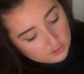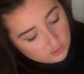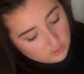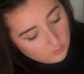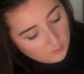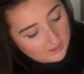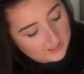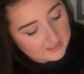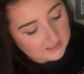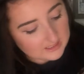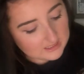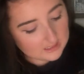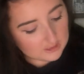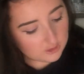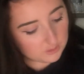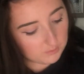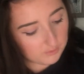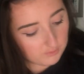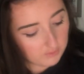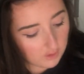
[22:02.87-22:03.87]
20,
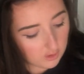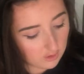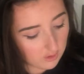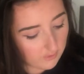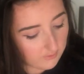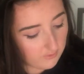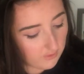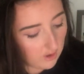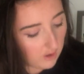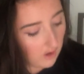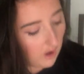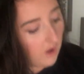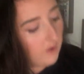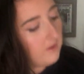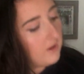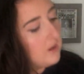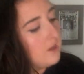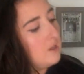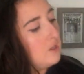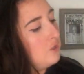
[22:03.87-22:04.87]
so we've not got far off.
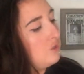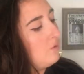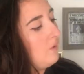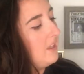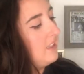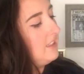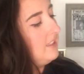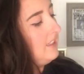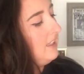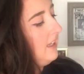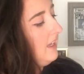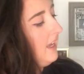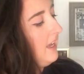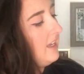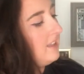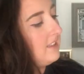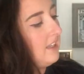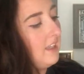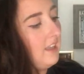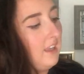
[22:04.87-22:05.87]
20
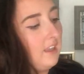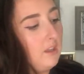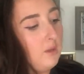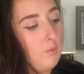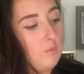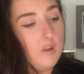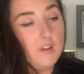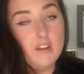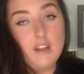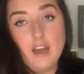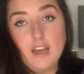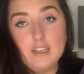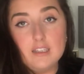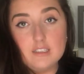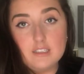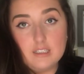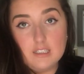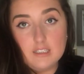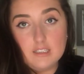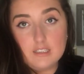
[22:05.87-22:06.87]
is, I think, the one that
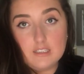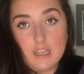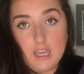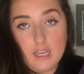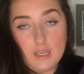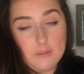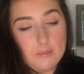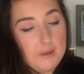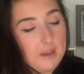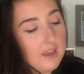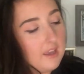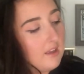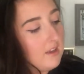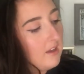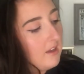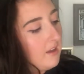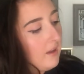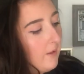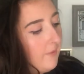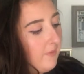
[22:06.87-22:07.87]
is the escapee,
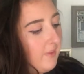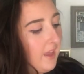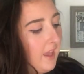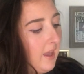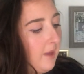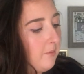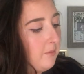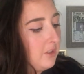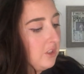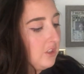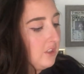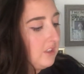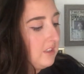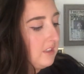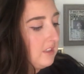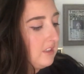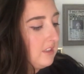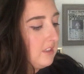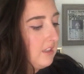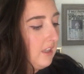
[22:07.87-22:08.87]
uh, which is
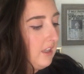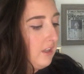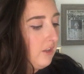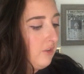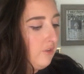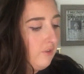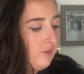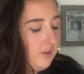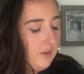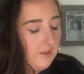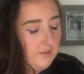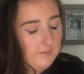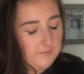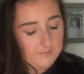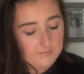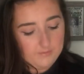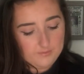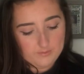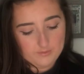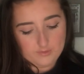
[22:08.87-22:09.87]
the Slytherin.
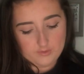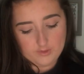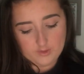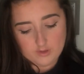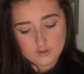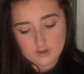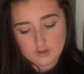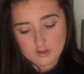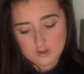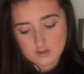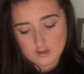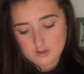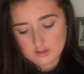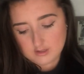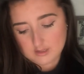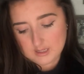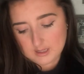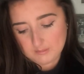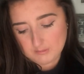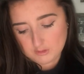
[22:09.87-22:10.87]

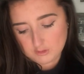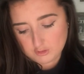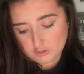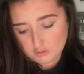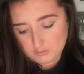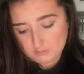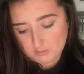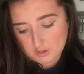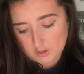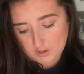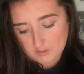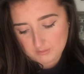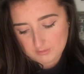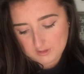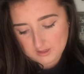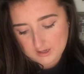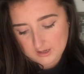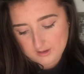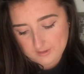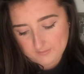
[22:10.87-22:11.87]
Let me just pop
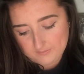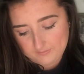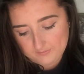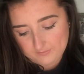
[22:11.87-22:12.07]
that